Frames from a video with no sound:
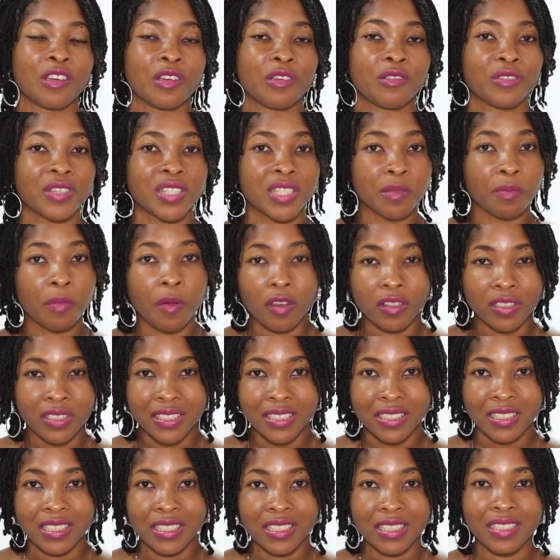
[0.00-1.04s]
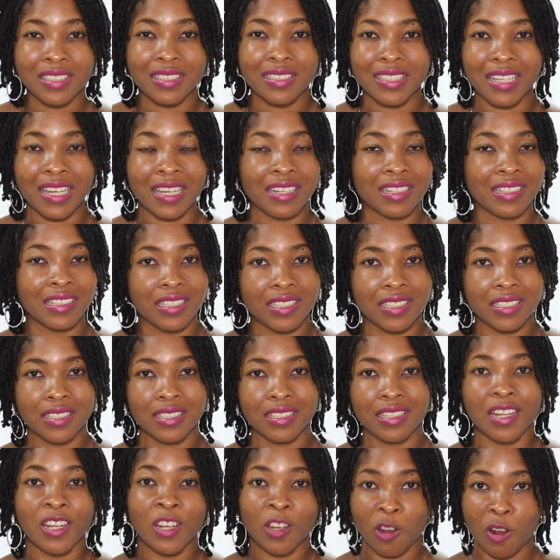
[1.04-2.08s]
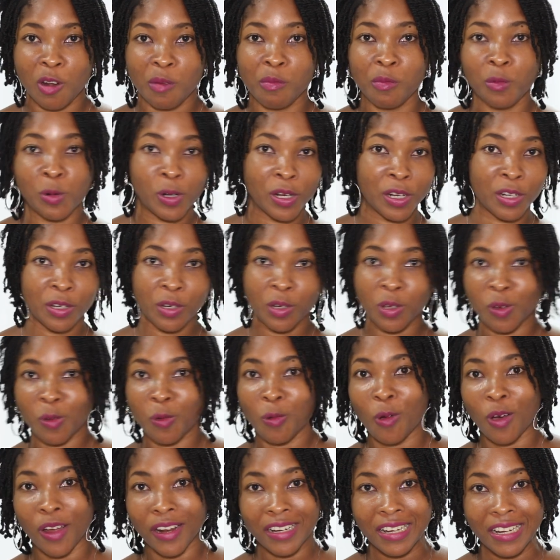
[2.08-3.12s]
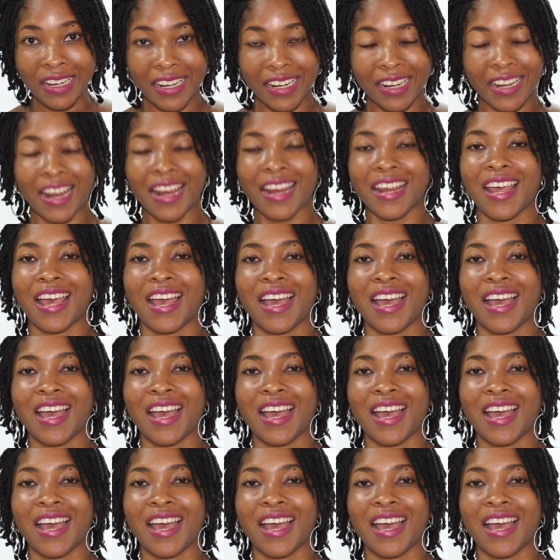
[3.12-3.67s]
responses, at least a lot more than the one that I